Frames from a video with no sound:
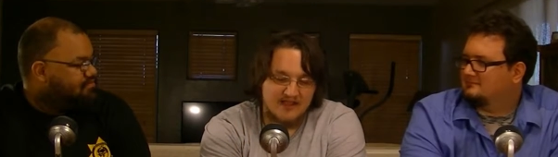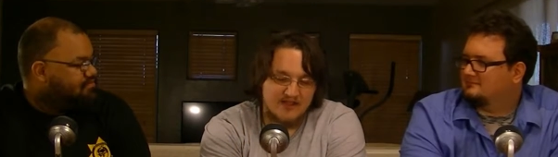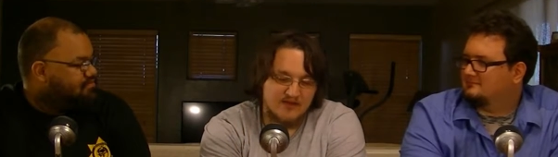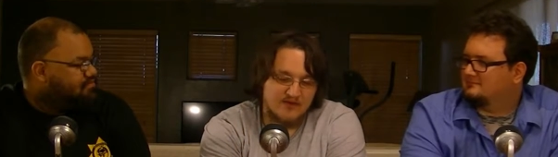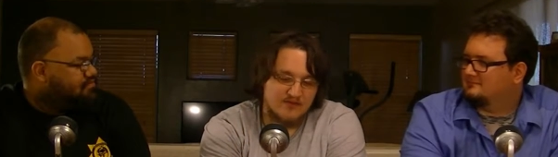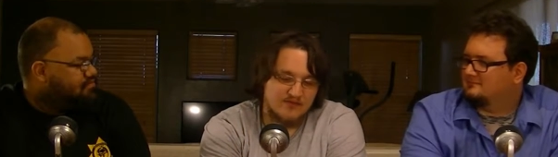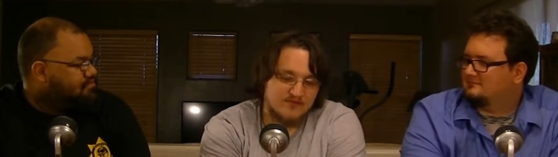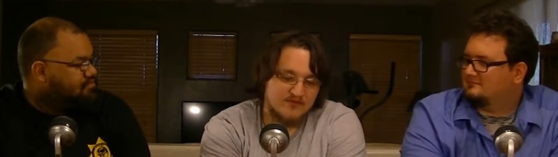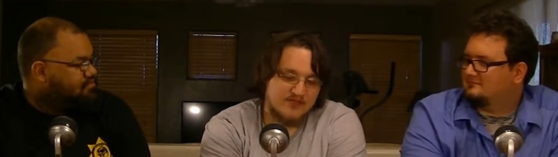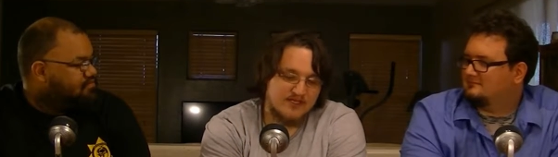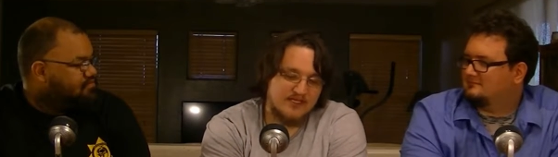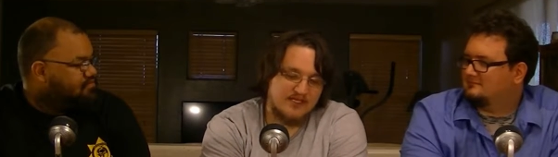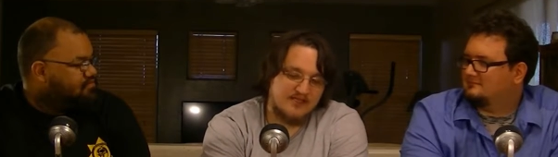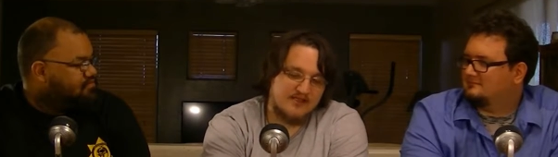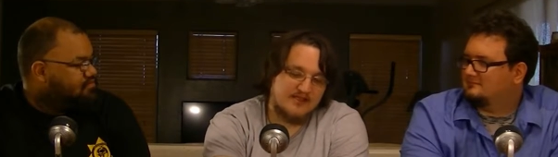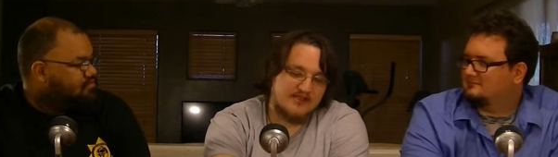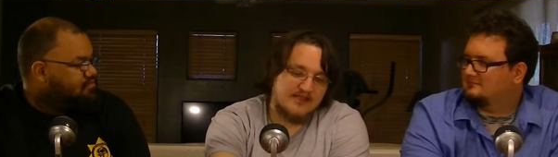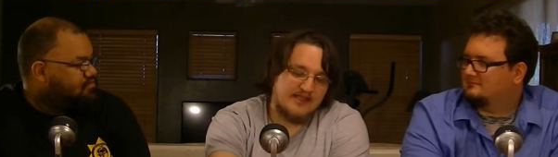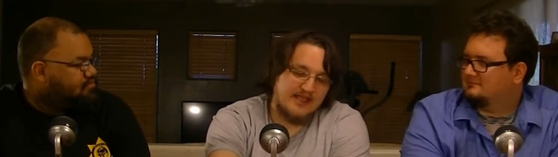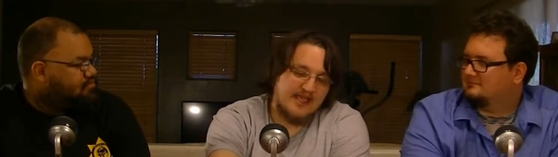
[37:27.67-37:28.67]
Speaker 1: don't
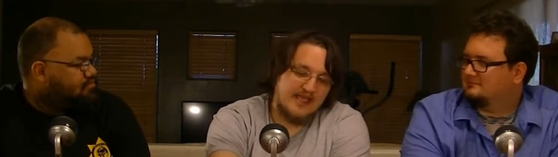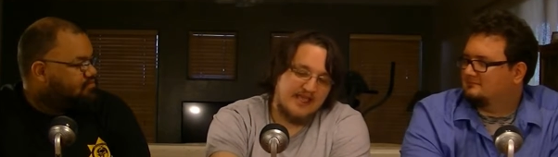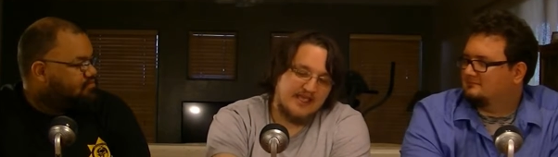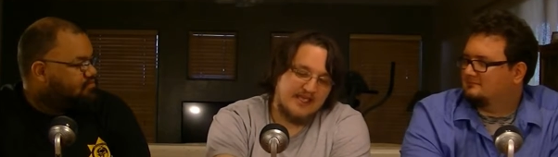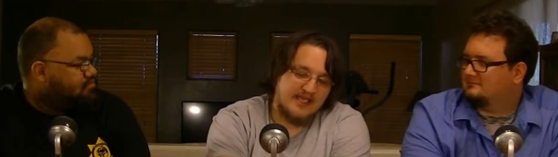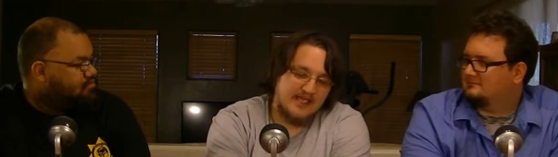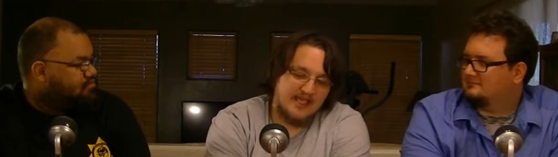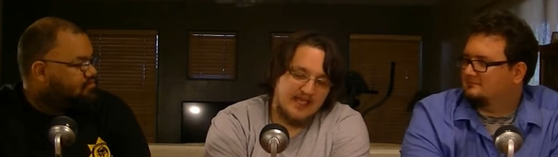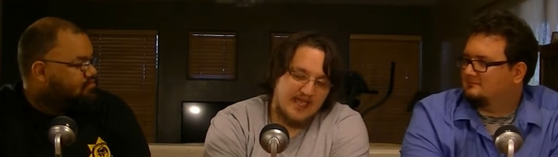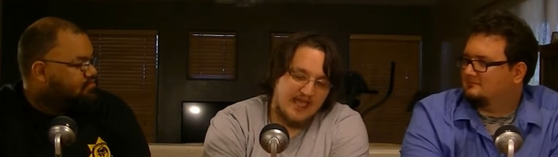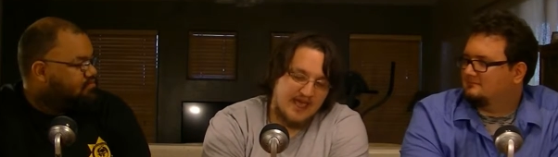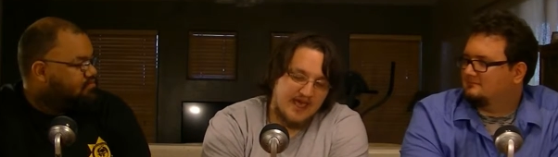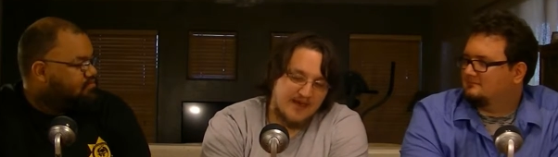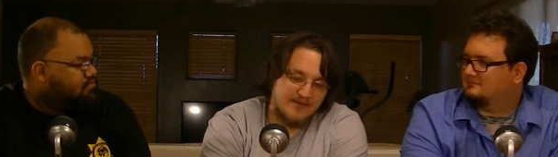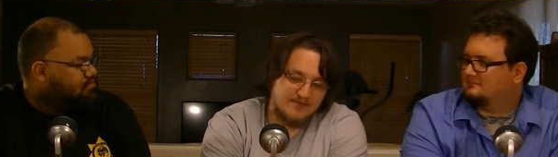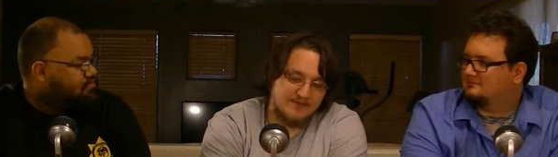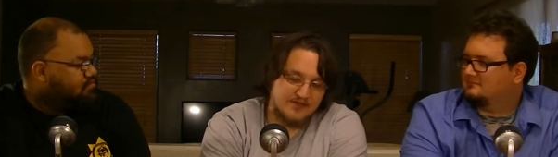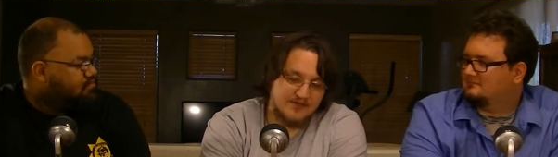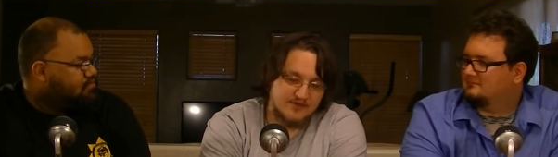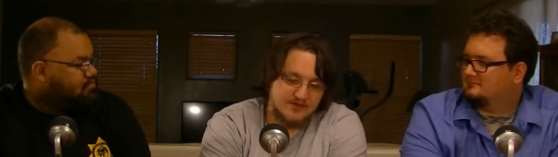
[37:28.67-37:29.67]
think they can
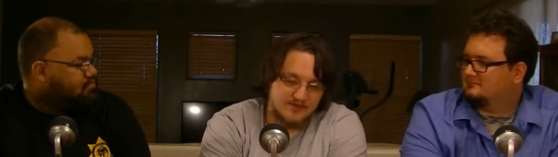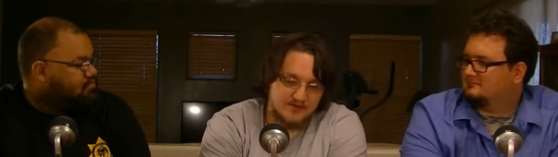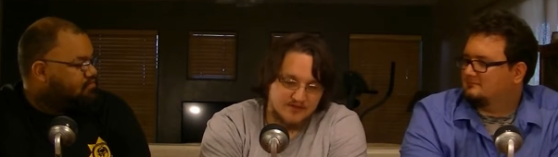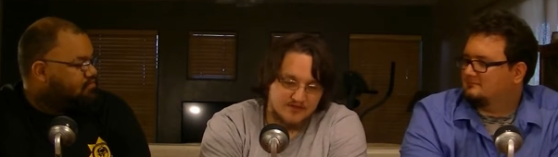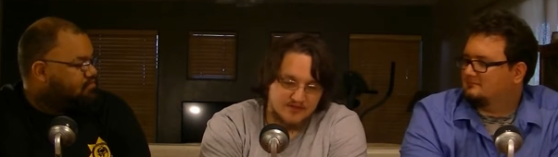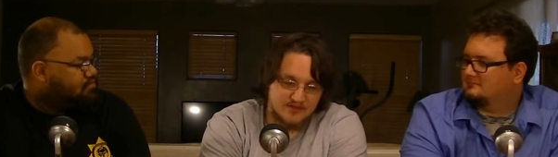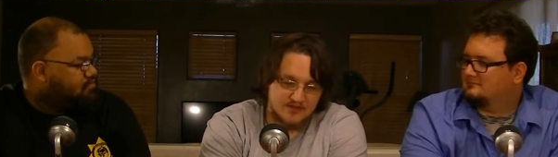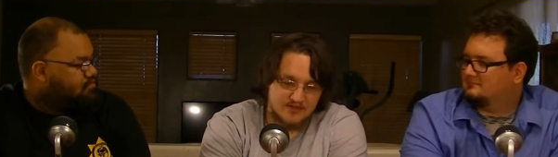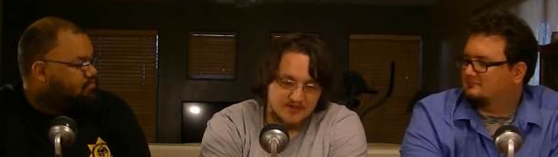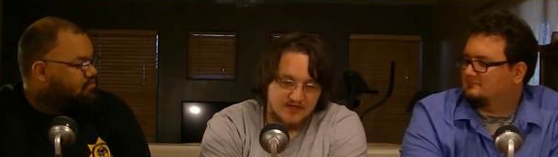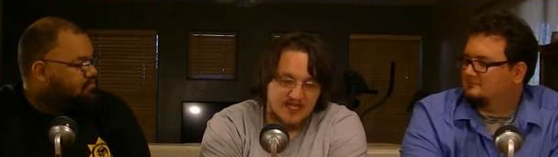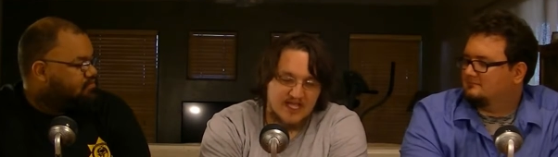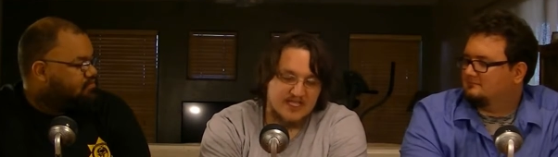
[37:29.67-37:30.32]
capture certain